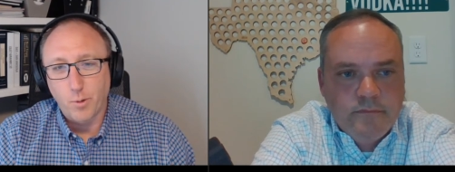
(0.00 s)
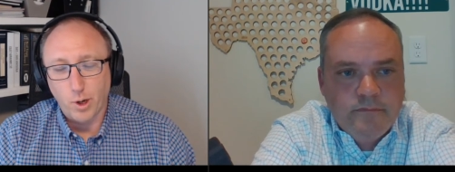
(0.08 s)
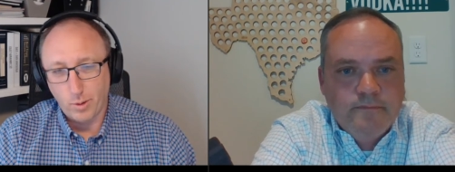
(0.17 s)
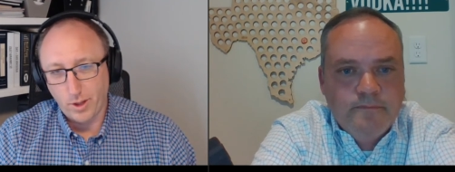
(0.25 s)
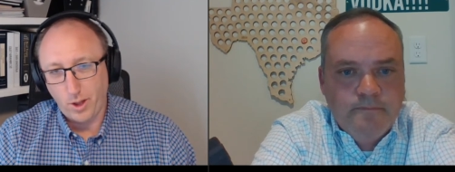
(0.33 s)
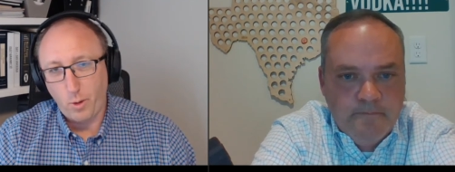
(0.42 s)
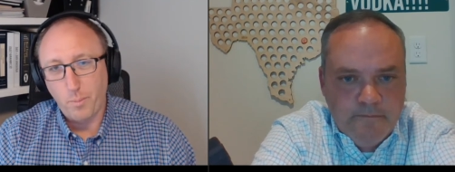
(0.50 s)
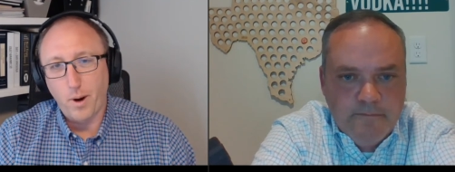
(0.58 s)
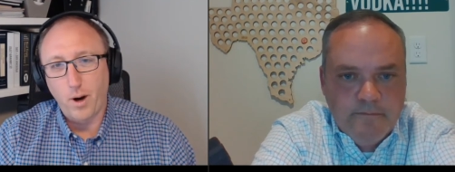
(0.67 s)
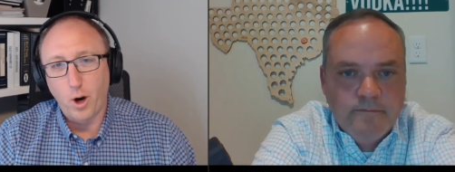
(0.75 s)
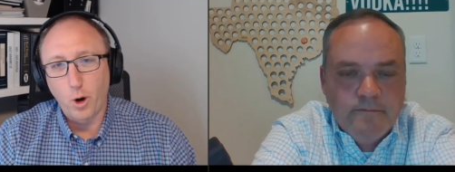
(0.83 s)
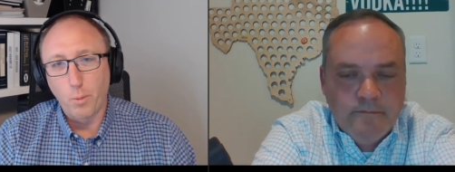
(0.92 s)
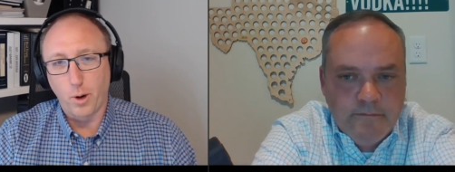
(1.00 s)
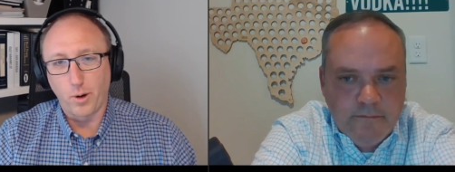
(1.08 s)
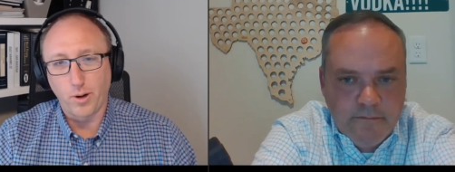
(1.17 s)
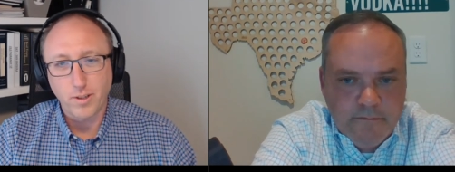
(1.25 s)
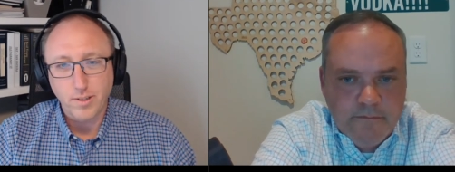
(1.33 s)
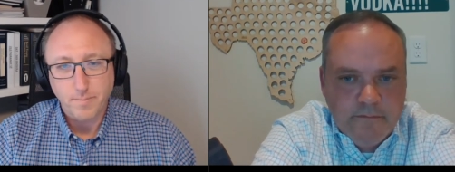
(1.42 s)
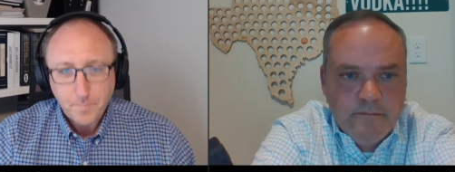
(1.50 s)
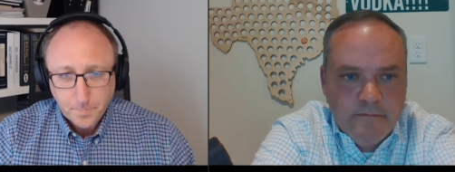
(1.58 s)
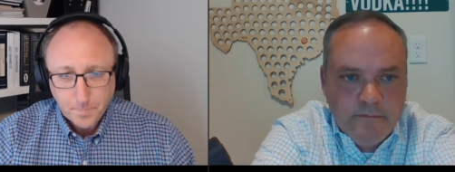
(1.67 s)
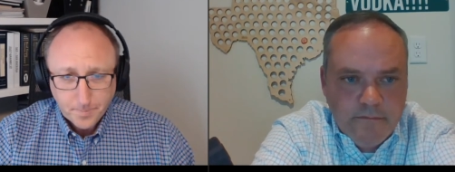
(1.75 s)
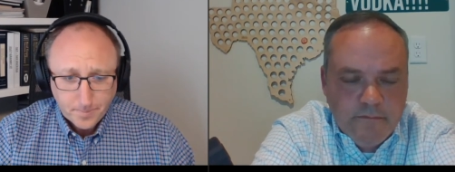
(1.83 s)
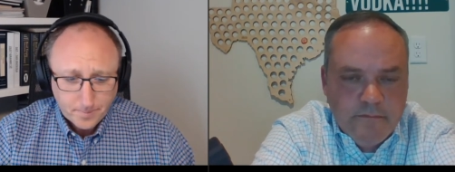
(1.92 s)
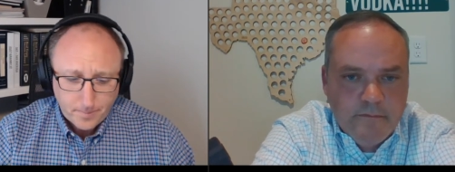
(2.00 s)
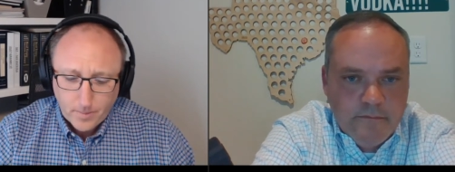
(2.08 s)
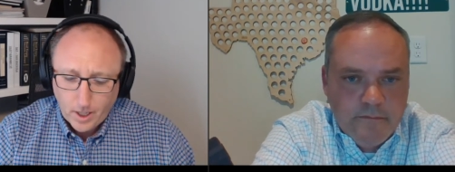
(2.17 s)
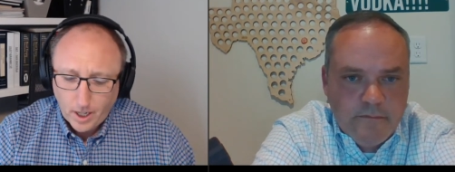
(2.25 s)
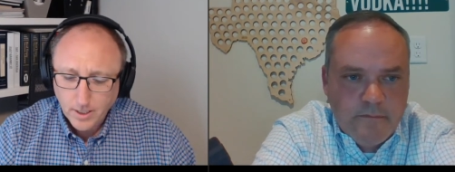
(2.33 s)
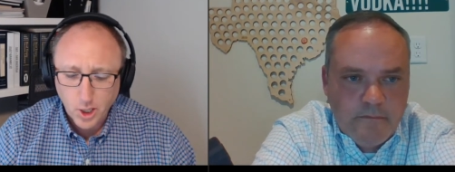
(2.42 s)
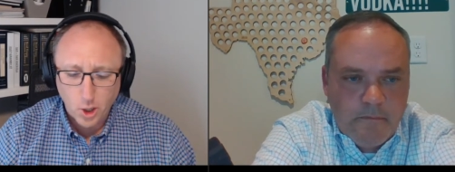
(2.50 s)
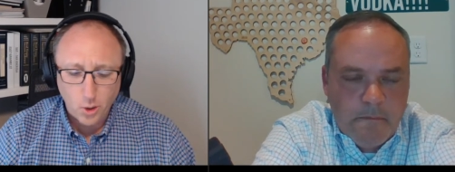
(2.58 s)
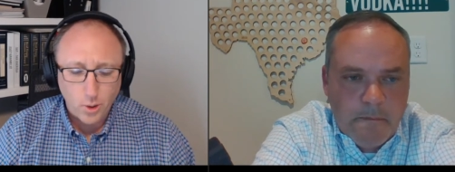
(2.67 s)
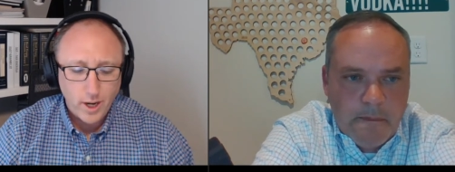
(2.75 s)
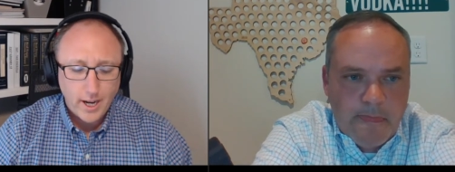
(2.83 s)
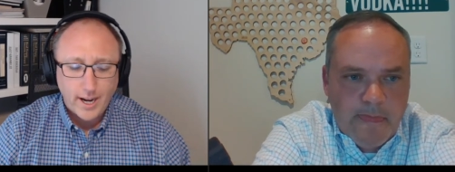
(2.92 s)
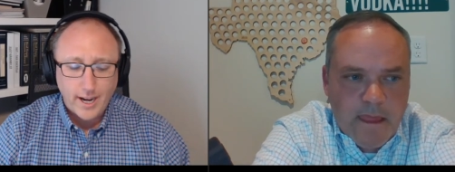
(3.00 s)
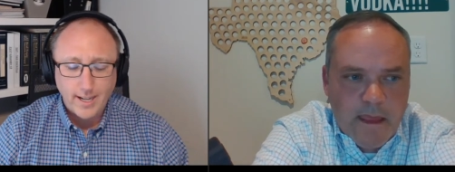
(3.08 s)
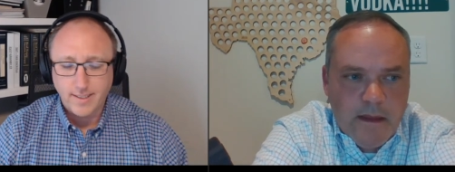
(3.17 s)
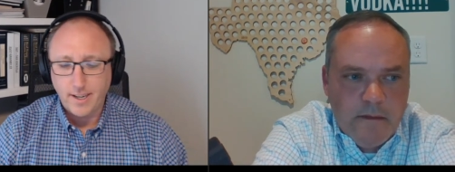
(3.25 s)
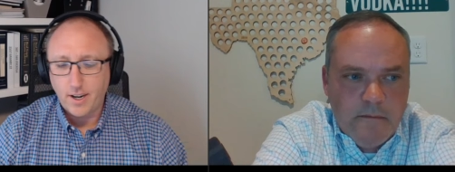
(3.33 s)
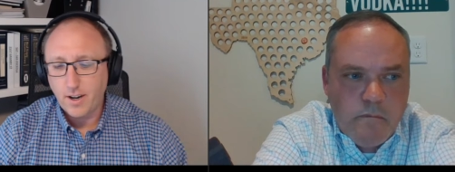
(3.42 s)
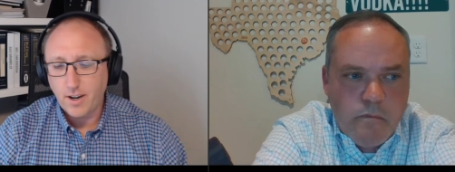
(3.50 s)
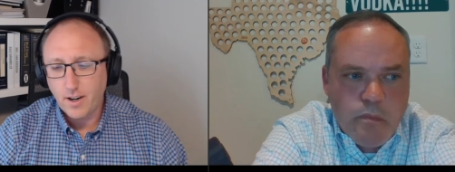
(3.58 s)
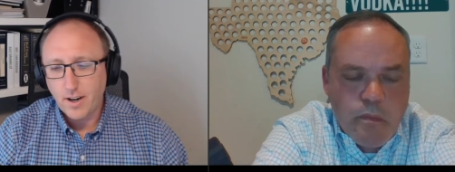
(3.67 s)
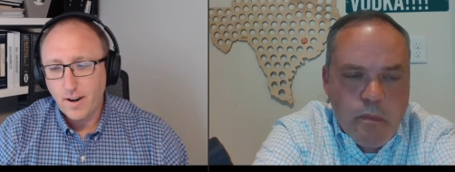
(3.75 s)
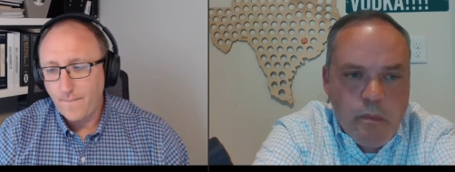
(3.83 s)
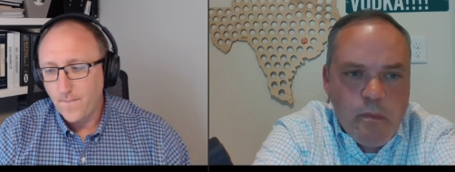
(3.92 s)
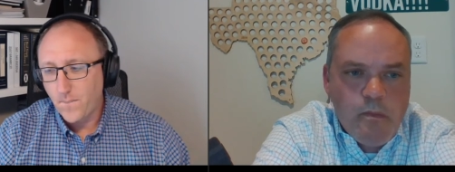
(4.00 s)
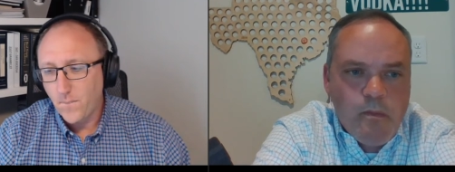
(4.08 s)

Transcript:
Speaker 1: They're working with home, homeowners. And so is there,